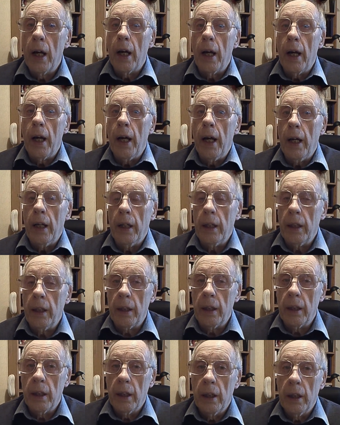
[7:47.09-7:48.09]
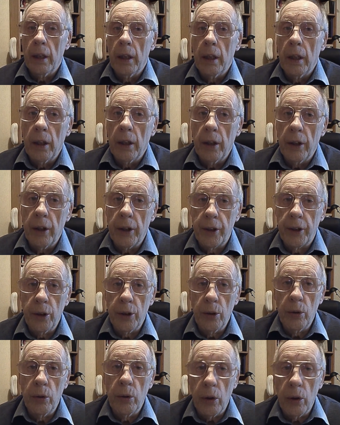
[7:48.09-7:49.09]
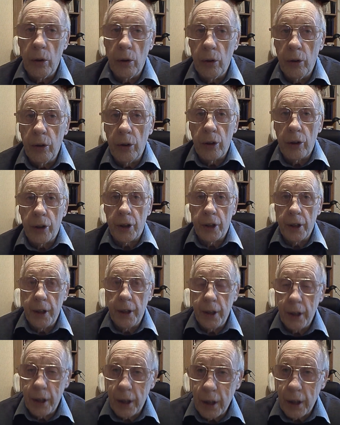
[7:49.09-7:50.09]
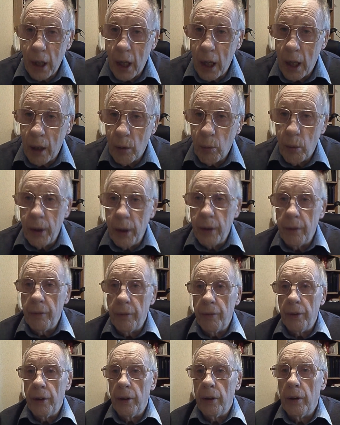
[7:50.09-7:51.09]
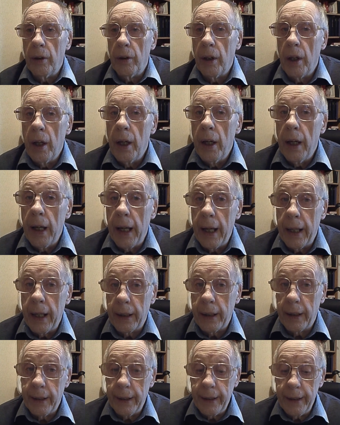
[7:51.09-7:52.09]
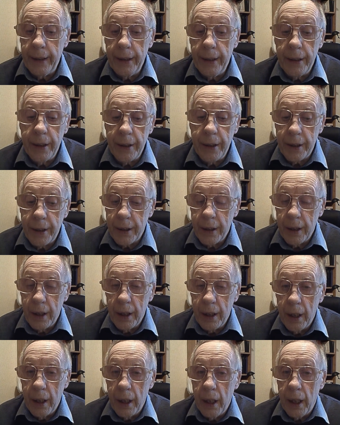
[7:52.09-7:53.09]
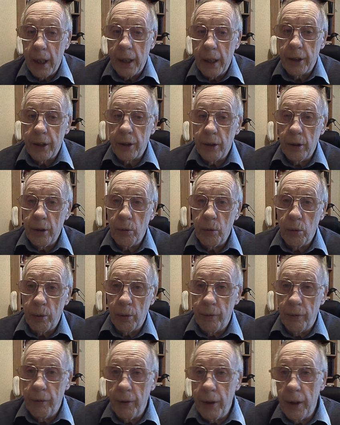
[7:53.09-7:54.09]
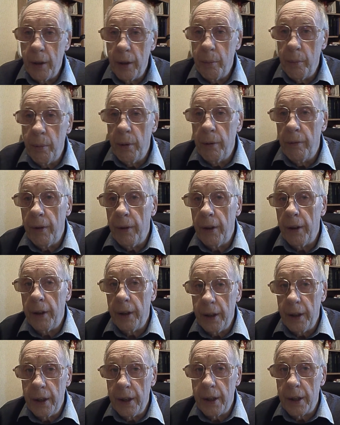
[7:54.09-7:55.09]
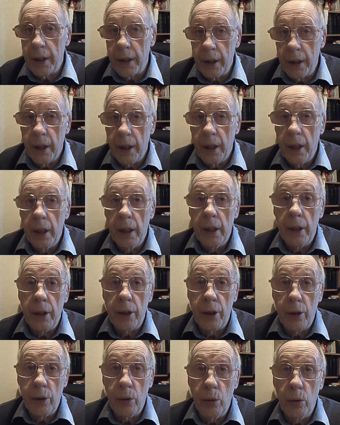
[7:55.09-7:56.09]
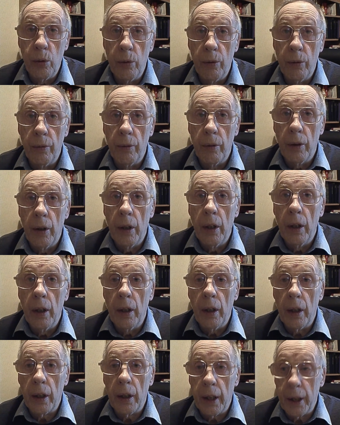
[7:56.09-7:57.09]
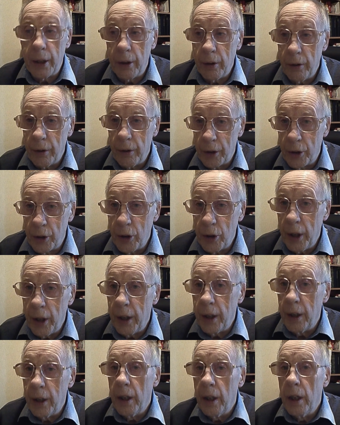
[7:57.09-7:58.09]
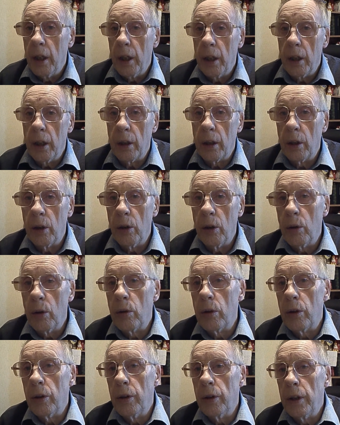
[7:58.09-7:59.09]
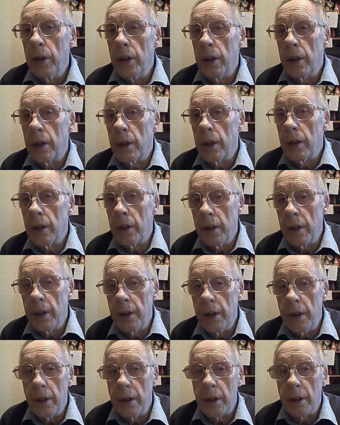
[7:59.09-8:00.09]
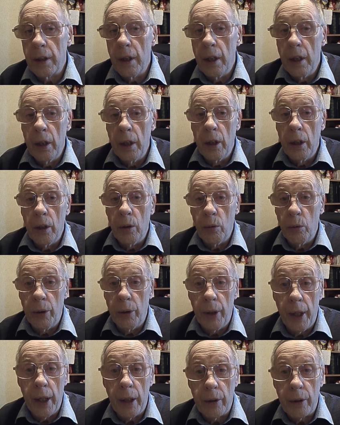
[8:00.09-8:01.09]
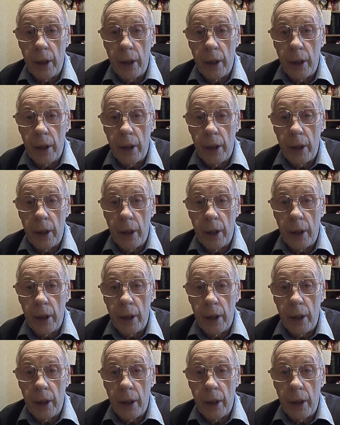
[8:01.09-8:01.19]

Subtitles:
and the 2 other cities are Wakefield and Leeds. And so it would be very easy to get on the train and go to these cities without